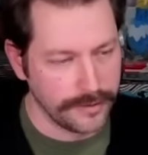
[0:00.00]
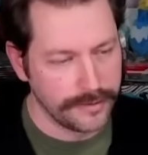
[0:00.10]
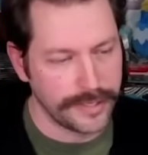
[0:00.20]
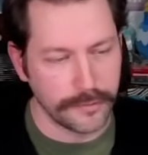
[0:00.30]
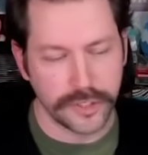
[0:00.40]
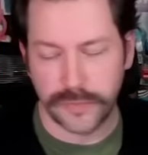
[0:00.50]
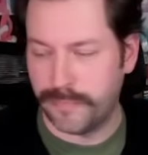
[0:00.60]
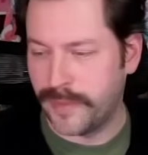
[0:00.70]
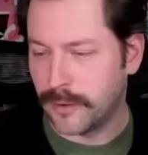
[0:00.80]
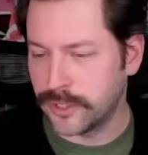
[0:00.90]
They were
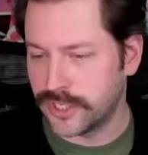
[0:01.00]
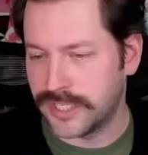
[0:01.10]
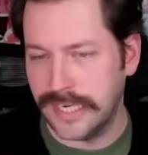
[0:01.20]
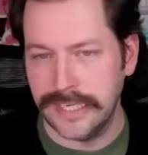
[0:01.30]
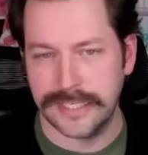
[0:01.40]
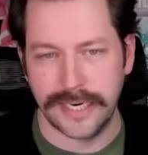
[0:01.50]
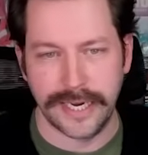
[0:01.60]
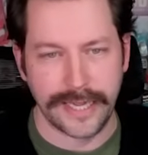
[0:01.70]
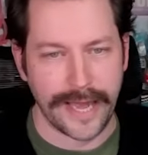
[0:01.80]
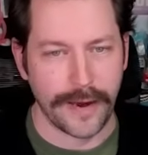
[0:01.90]
just
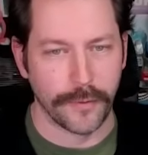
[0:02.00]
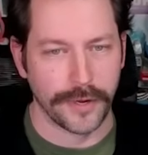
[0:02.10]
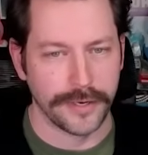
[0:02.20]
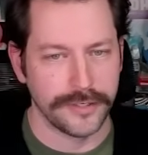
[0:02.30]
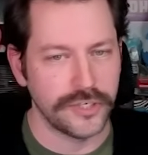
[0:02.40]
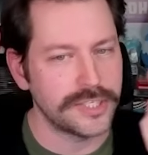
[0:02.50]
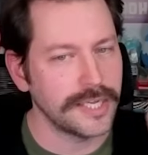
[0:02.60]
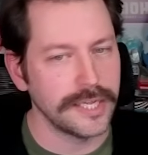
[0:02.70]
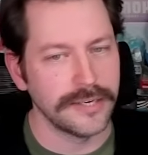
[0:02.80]
seasoning in that one. Just a little